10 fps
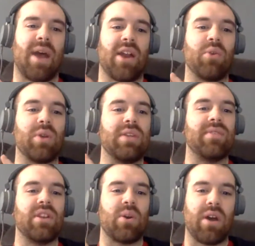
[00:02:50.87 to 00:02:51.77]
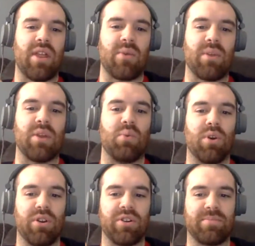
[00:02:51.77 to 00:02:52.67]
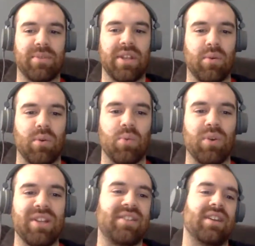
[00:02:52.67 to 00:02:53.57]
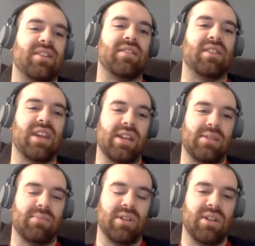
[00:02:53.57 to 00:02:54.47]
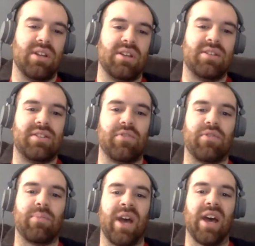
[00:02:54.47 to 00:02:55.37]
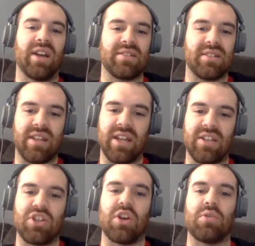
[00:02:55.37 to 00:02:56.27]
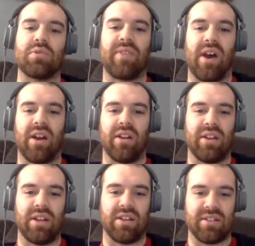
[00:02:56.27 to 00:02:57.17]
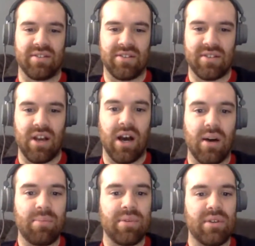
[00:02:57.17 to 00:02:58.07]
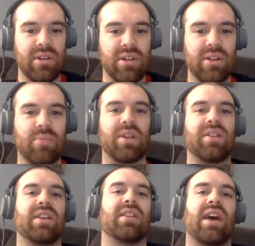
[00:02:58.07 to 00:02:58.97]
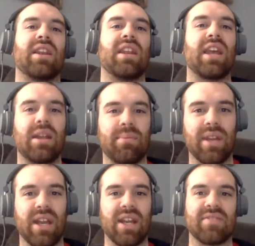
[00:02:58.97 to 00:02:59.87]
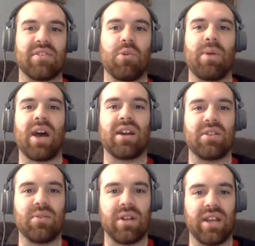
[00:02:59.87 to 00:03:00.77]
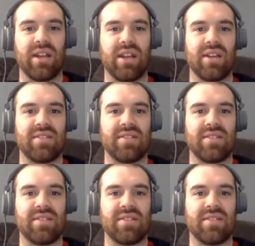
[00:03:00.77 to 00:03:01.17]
I don't even know how that really works, but they were renting the name Silverbacks, and they chose finally to stop renting that name and I guess go back to Atlanta